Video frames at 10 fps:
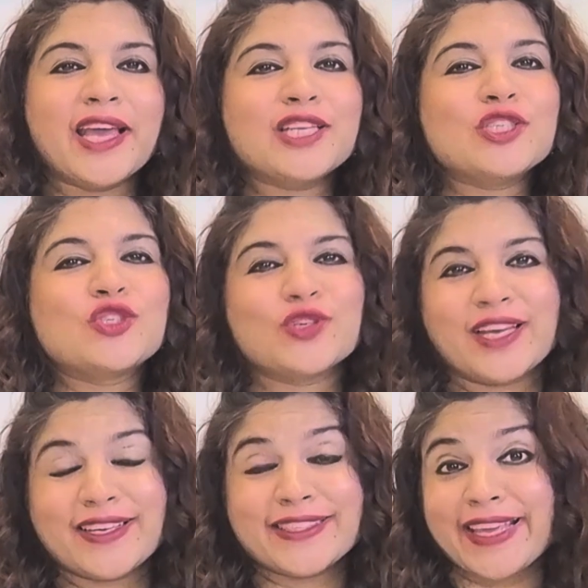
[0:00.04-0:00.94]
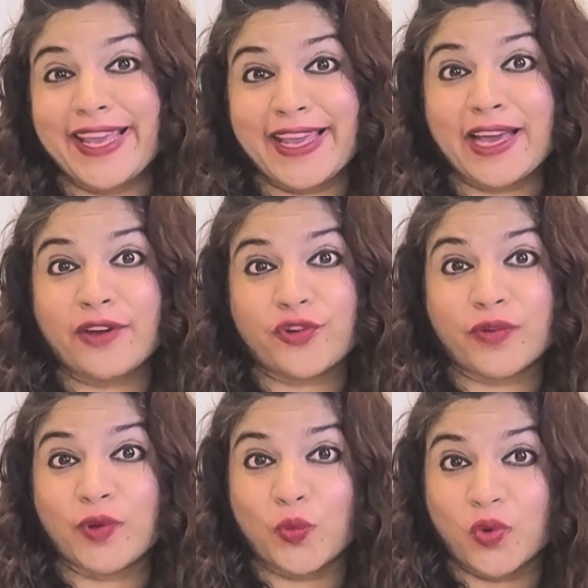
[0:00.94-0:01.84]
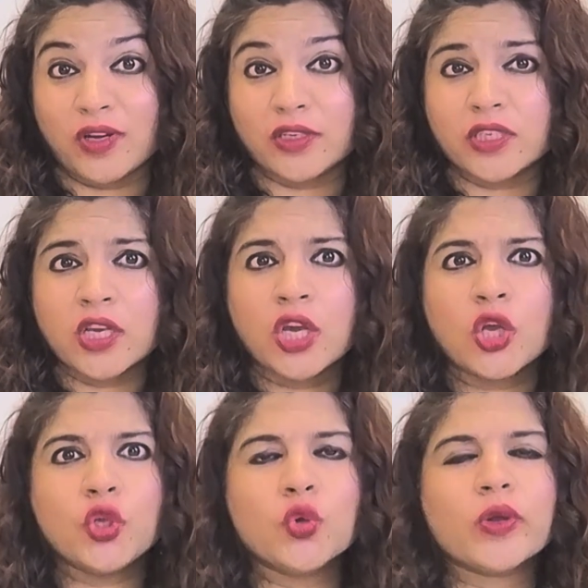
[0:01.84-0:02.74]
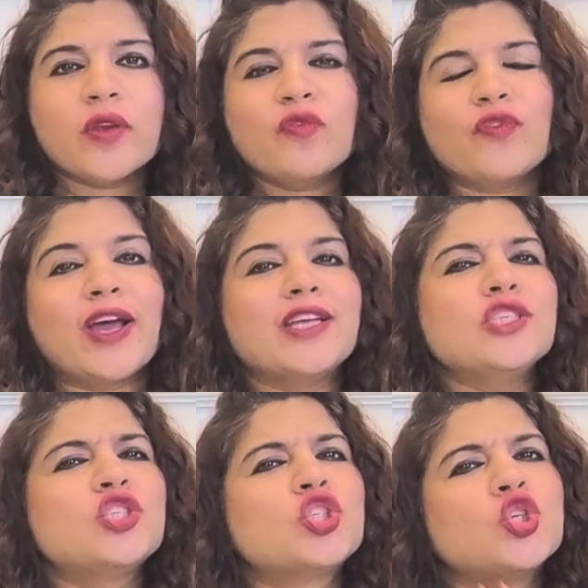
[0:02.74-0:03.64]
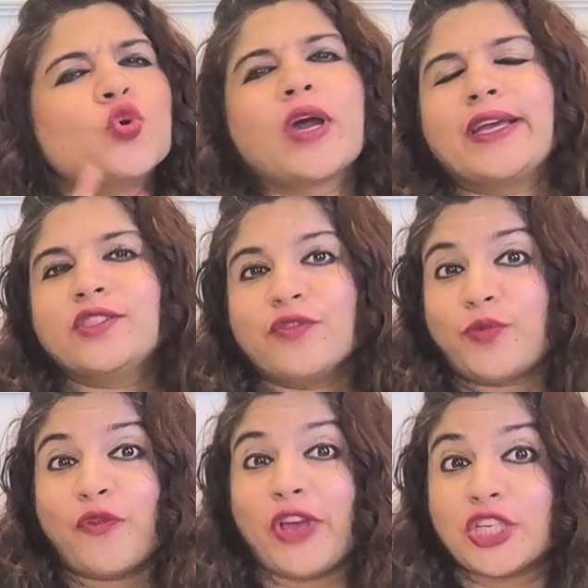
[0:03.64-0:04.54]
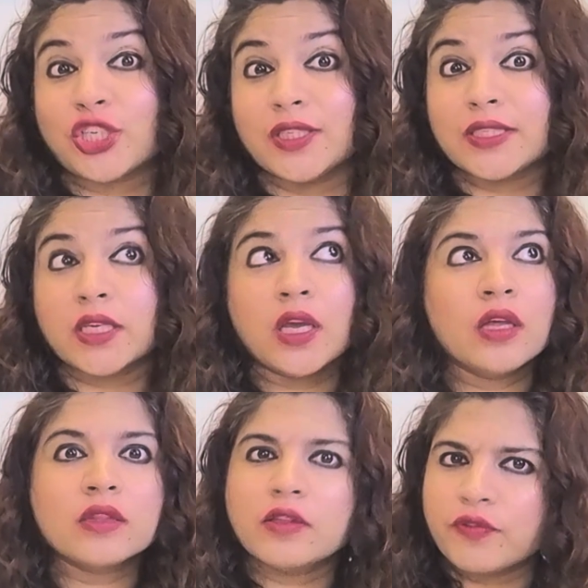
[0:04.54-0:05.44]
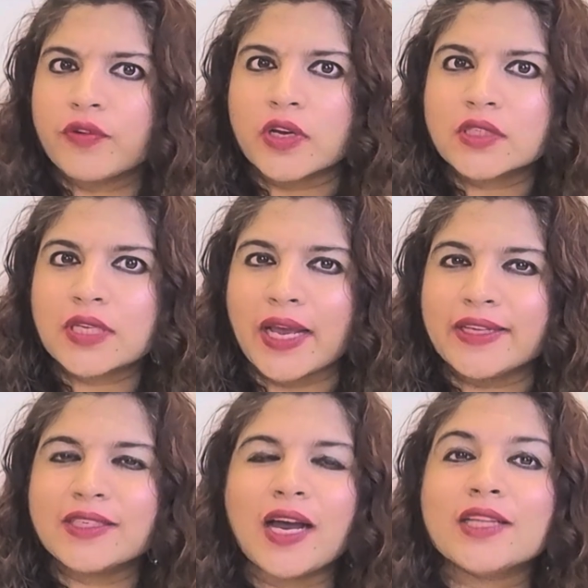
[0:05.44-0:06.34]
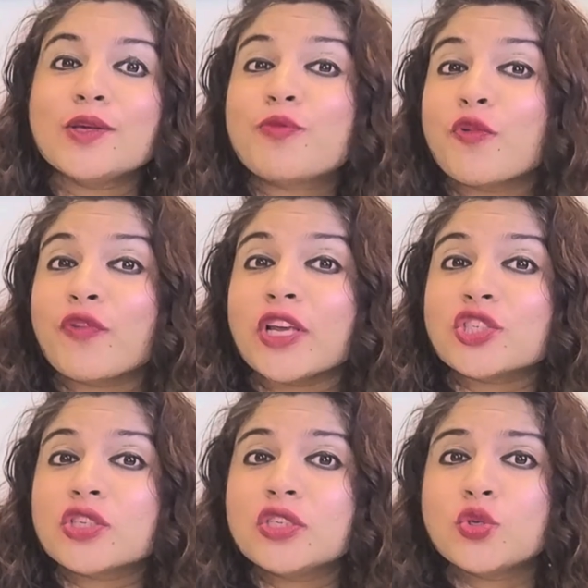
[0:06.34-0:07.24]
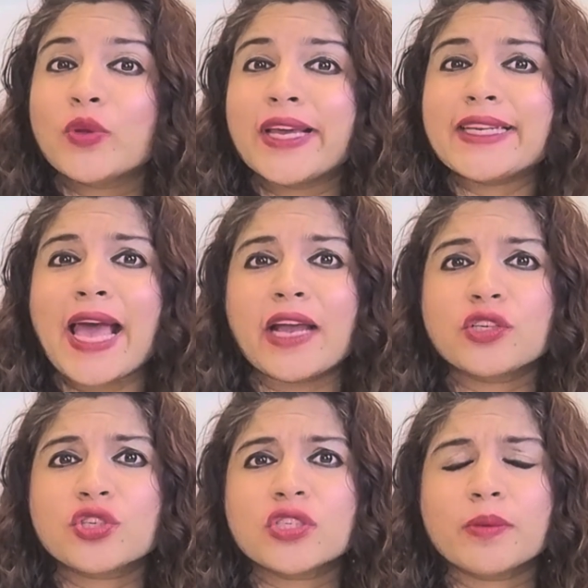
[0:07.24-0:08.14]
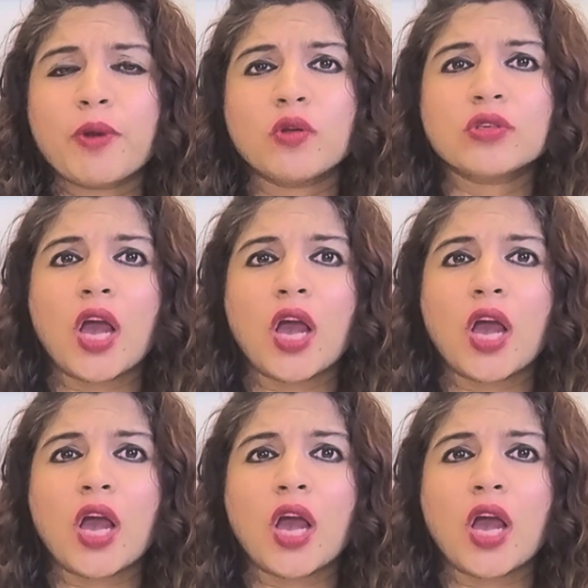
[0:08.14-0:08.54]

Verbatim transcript: In today's AI driven world, you can find two kinds of professionals. The first kind are the professionals who get anxious about